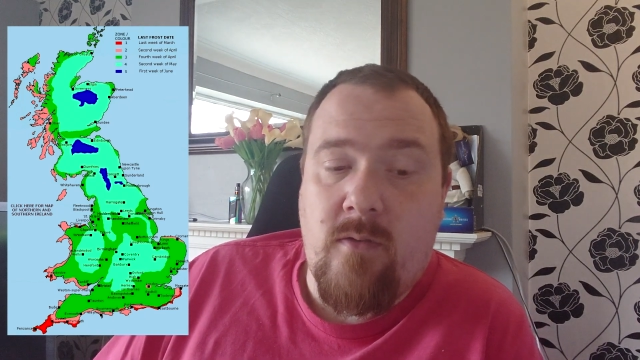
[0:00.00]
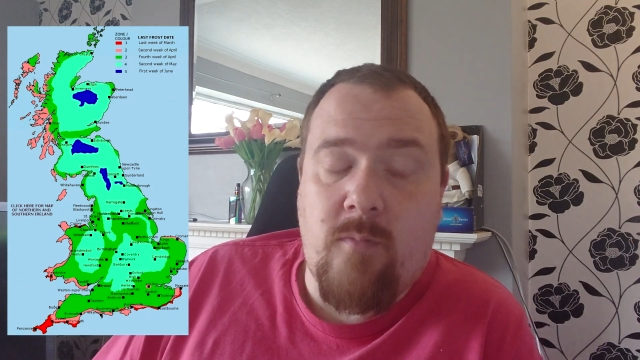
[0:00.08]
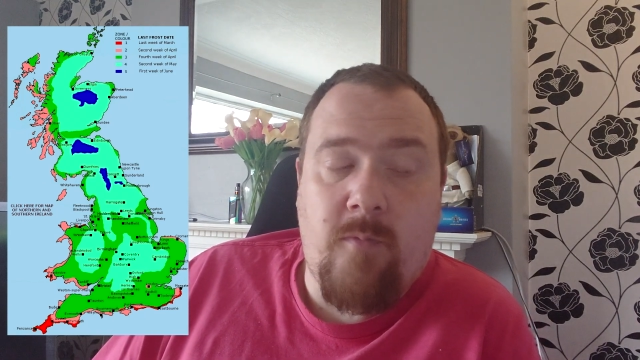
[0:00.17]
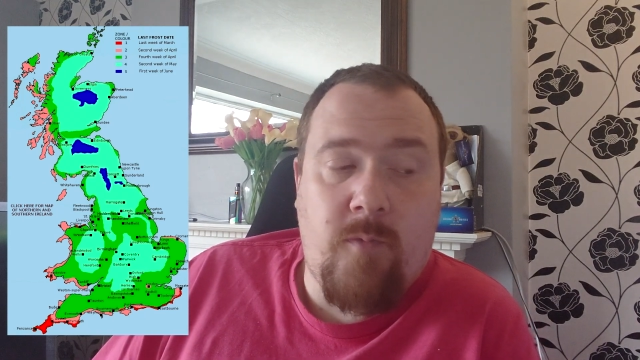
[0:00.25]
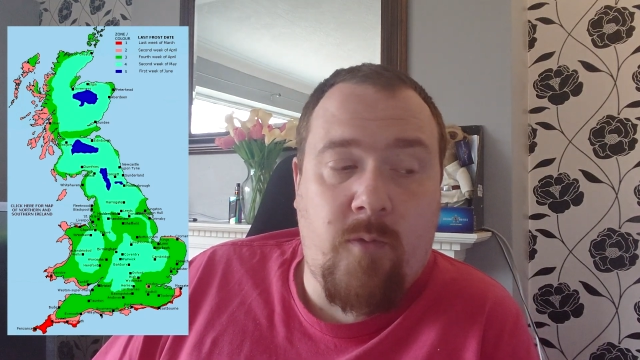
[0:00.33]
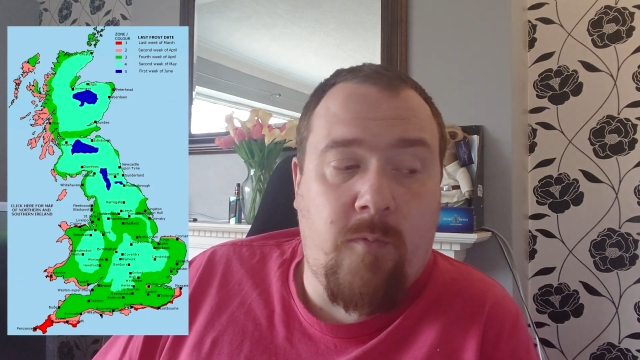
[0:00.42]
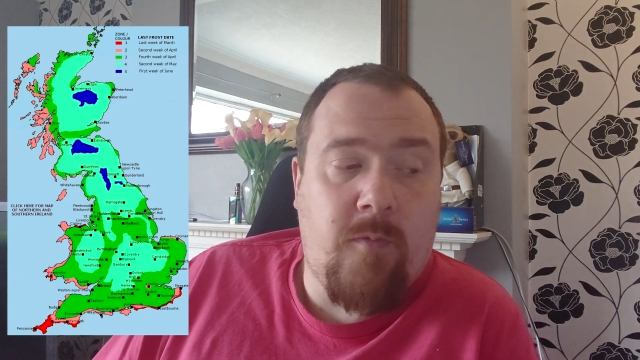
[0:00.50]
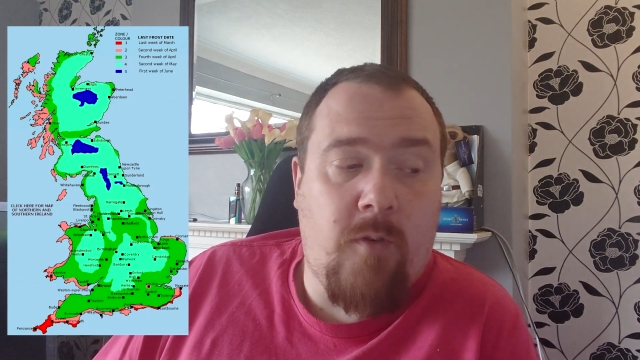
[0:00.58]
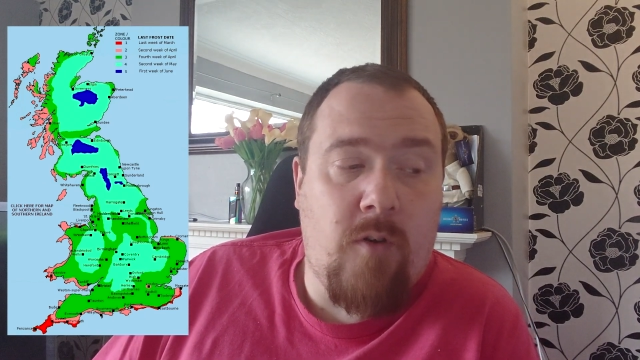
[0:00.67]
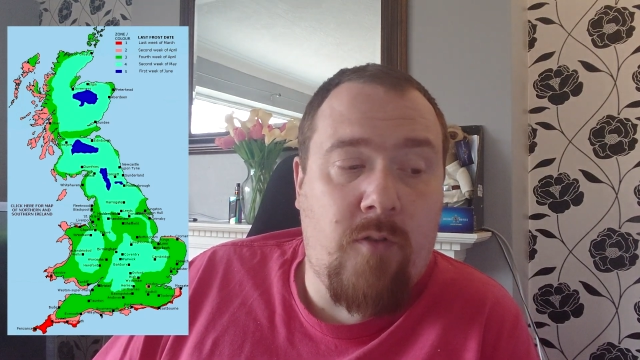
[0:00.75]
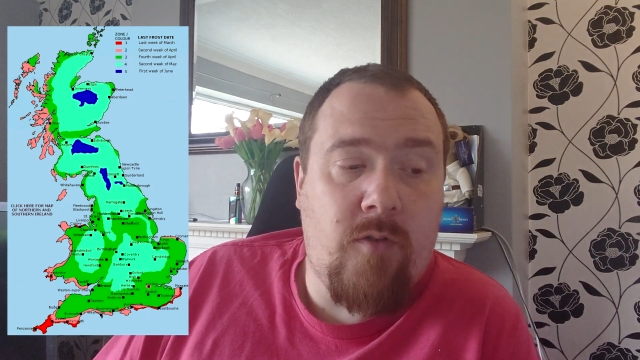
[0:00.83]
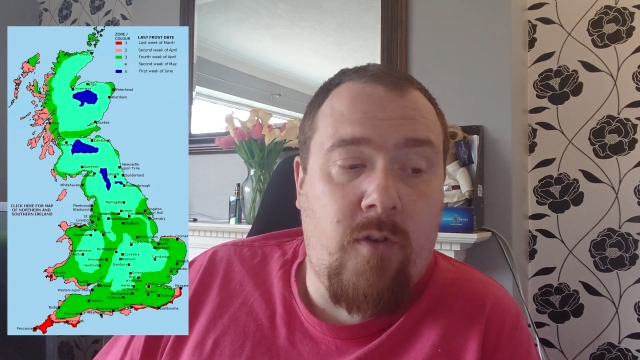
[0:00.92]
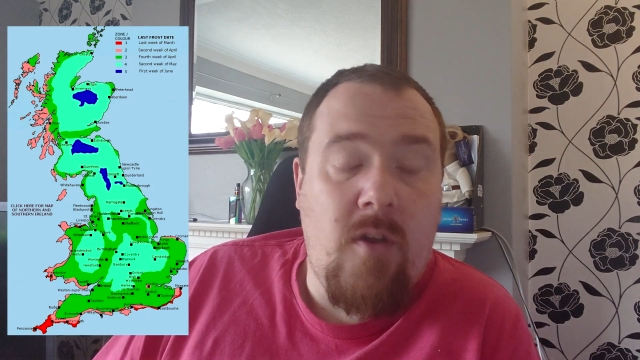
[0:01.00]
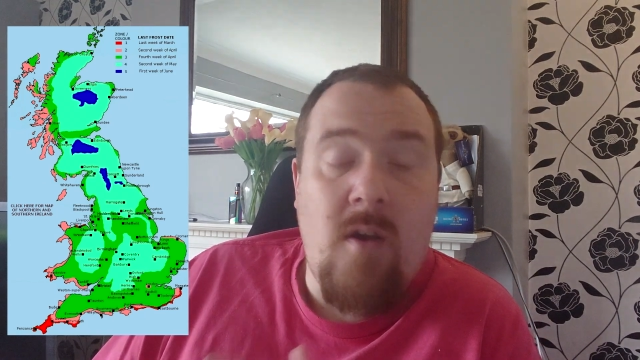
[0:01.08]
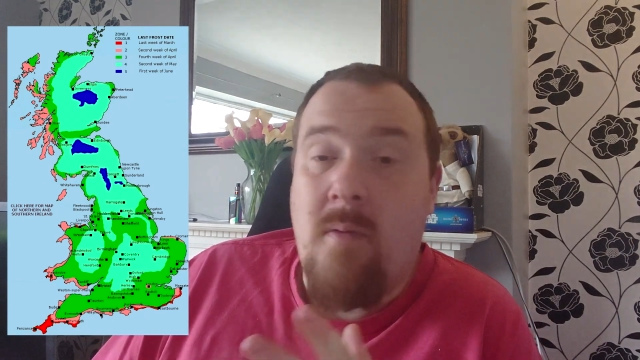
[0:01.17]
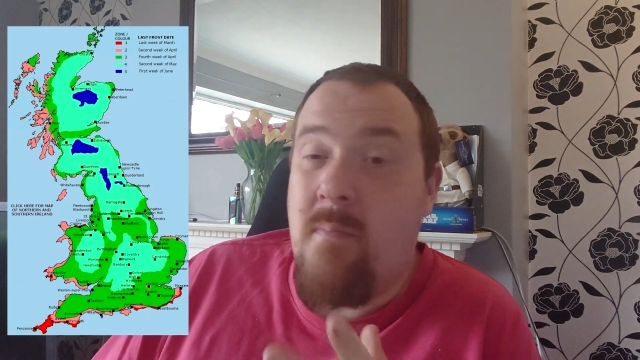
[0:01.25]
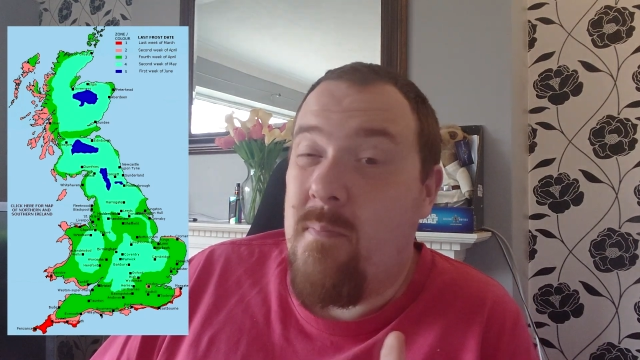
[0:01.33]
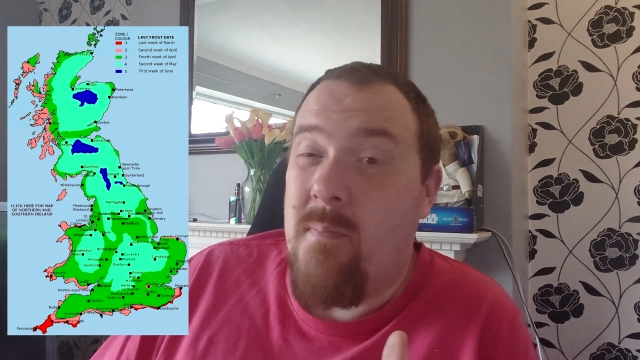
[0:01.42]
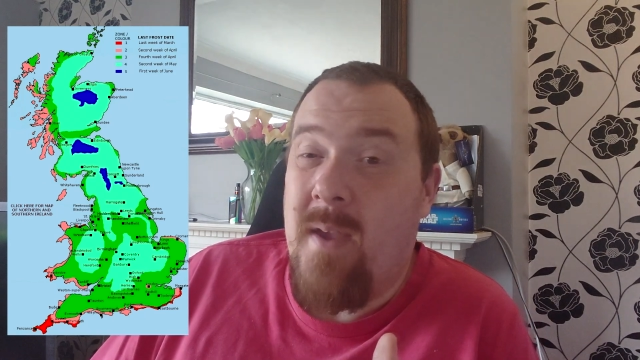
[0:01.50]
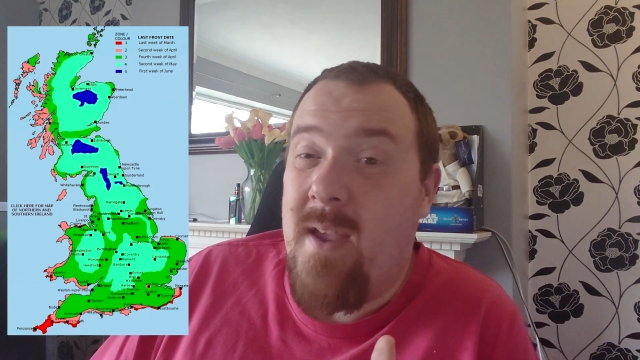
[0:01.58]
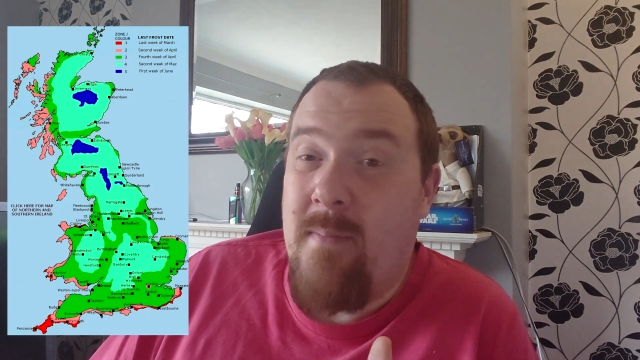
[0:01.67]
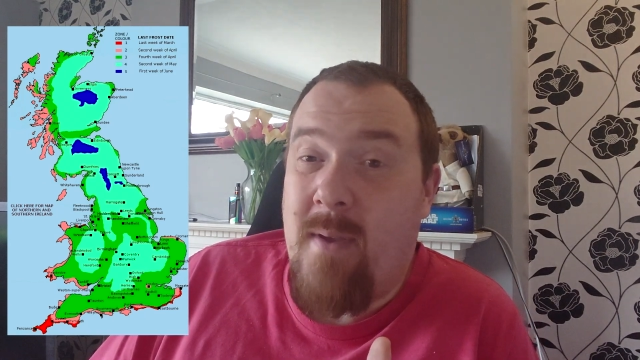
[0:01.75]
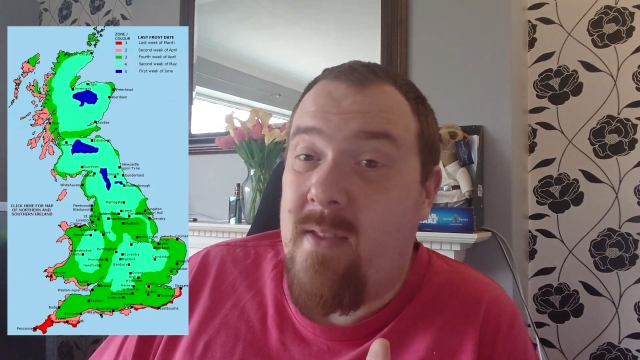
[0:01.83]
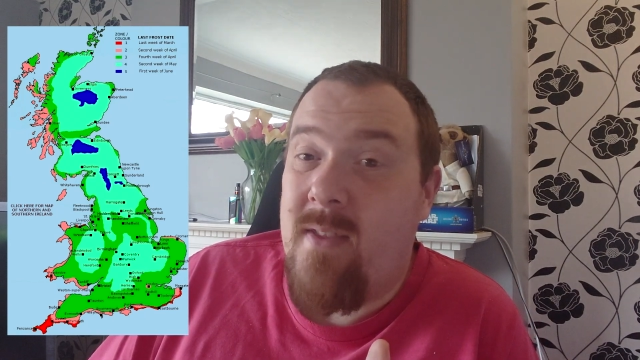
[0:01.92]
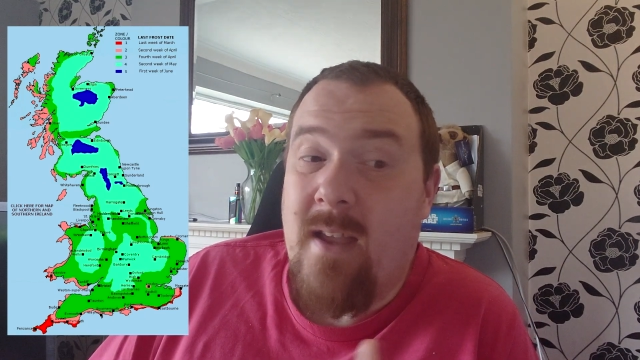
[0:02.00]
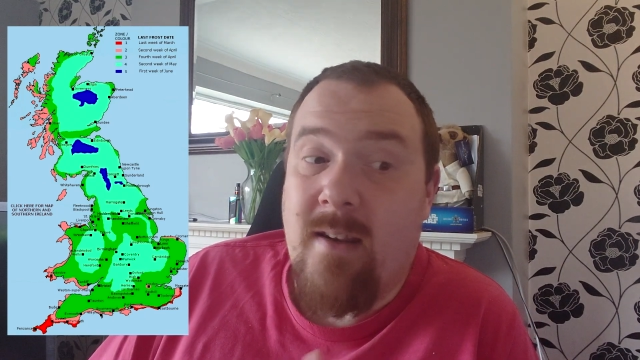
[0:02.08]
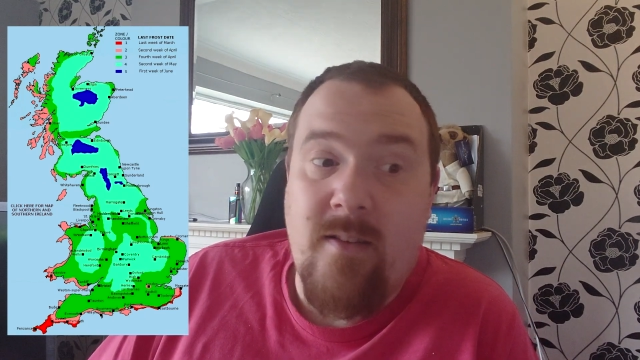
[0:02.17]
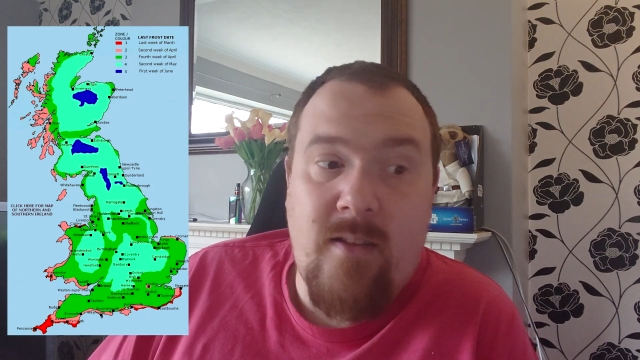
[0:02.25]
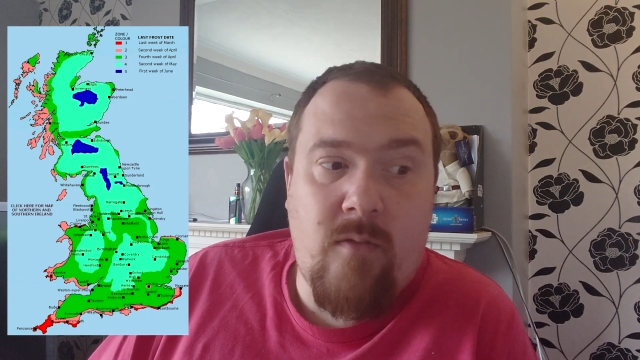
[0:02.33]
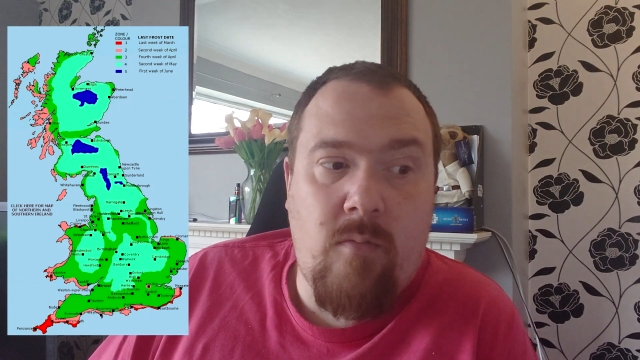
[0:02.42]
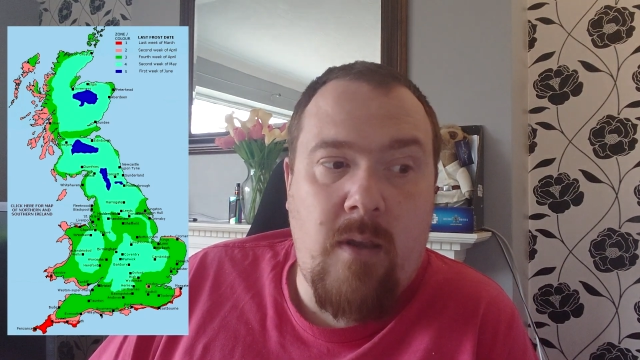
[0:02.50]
some frost maybe at the end of this